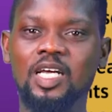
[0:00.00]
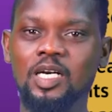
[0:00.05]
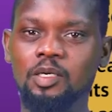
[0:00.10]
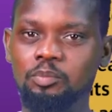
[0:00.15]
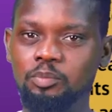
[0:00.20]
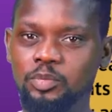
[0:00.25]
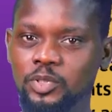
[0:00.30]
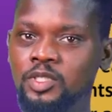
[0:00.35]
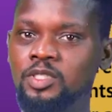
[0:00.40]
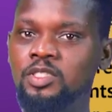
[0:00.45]

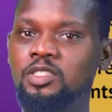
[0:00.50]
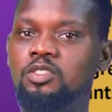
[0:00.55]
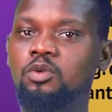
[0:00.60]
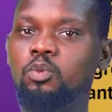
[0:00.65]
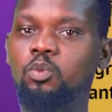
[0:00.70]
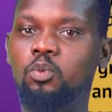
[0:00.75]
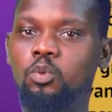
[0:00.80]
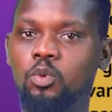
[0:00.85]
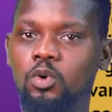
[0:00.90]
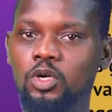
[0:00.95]
dampened
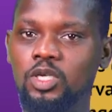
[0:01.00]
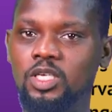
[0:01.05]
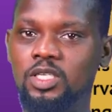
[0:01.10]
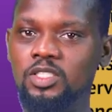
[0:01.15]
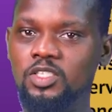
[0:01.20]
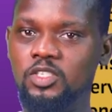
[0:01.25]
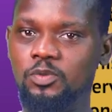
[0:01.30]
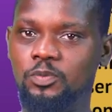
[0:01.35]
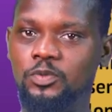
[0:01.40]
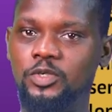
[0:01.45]
the
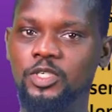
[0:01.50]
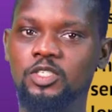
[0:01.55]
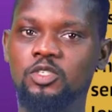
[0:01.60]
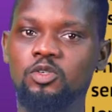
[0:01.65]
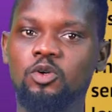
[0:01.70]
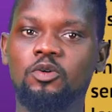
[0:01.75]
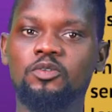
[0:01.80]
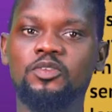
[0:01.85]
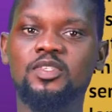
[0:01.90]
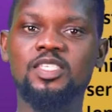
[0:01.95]
working
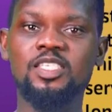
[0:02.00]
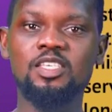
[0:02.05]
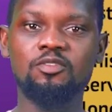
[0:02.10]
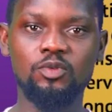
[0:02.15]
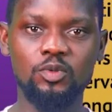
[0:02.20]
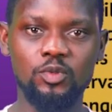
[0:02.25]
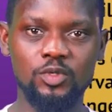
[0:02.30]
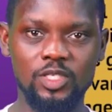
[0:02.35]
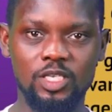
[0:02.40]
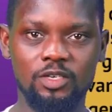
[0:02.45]
spirit of
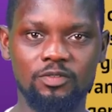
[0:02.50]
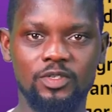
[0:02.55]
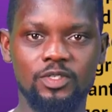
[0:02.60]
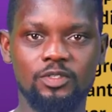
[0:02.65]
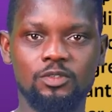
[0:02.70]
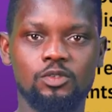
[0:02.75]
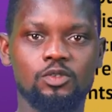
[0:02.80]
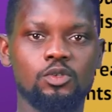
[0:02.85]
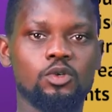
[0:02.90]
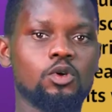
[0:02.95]
civil
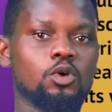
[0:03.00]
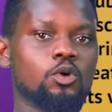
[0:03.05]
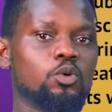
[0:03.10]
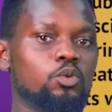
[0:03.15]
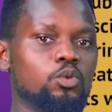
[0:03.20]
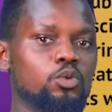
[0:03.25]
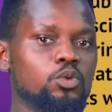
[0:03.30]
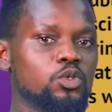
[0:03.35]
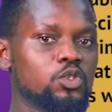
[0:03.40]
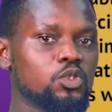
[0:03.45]
servants
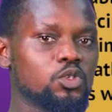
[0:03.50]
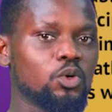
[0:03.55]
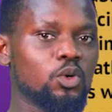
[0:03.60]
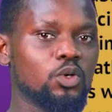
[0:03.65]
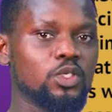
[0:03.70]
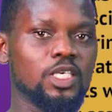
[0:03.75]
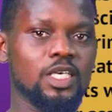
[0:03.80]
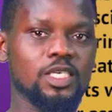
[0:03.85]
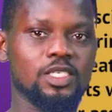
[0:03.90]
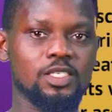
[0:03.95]
who
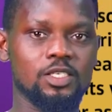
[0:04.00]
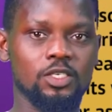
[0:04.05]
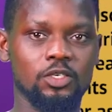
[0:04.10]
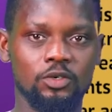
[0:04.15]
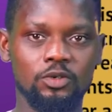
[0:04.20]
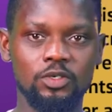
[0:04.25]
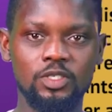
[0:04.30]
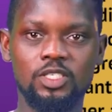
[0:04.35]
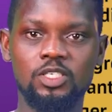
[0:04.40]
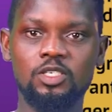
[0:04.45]
saw their
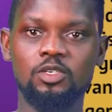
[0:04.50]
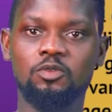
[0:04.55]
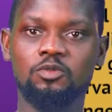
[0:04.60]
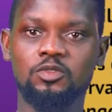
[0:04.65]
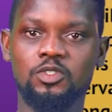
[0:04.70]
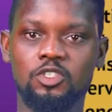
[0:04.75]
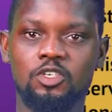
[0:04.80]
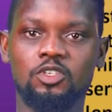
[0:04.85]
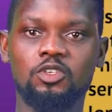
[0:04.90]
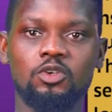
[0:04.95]
security of
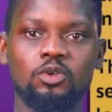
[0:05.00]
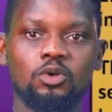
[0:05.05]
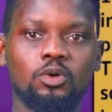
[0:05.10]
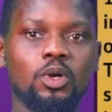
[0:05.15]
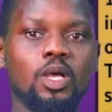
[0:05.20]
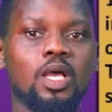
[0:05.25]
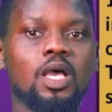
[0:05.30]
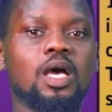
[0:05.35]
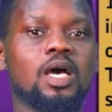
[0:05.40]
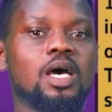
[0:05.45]
tenure
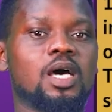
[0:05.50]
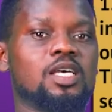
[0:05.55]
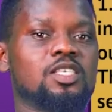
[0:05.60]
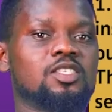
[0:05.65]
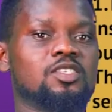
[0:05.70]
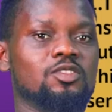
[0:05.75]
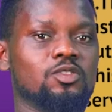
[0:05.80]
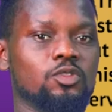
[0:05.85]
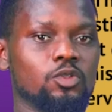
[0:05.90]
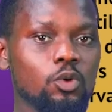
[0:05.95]

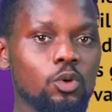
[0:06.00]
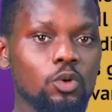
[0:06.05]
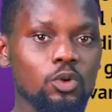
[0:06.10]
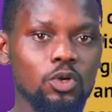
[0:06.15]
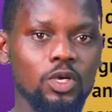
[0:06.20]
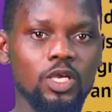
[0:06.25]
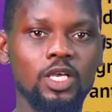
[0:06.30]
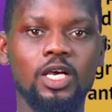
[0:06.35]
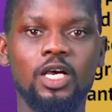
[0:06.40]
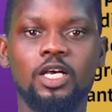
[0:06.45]
as no
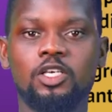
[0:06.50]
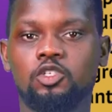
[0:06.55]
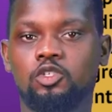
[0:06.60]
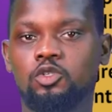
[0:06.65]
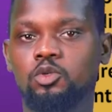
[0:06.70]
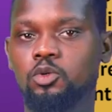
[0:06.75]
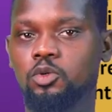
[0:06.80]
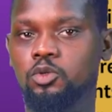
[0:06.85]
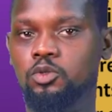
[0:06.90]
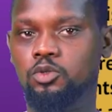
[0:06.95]
longer
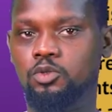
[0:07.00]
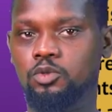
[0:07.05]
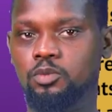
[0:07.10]
assured.